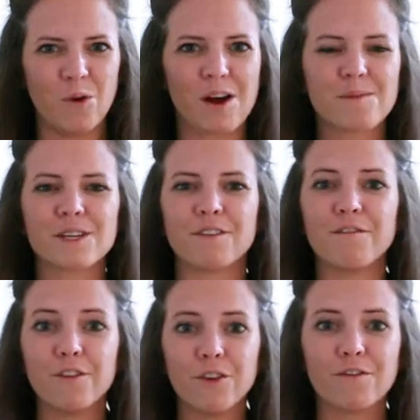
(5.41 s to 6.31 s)
welcome to the
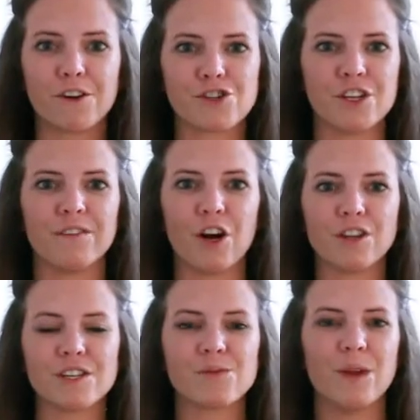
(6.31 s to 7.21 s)
full version of Art
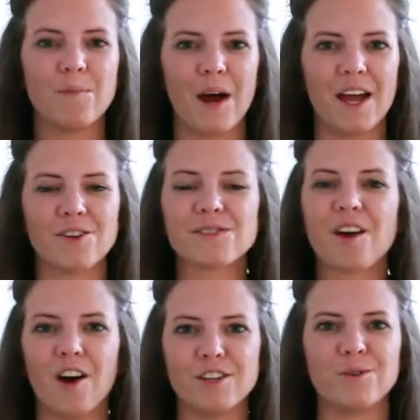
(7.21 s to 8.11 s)
This Week Bio's
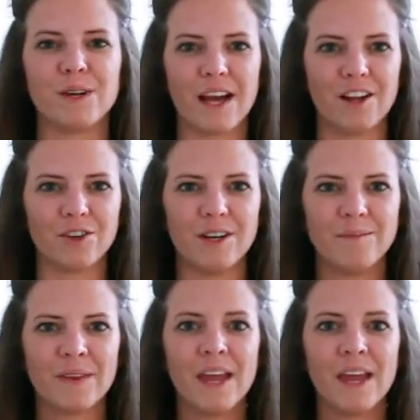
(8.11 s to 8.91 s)
Conduit Gallery.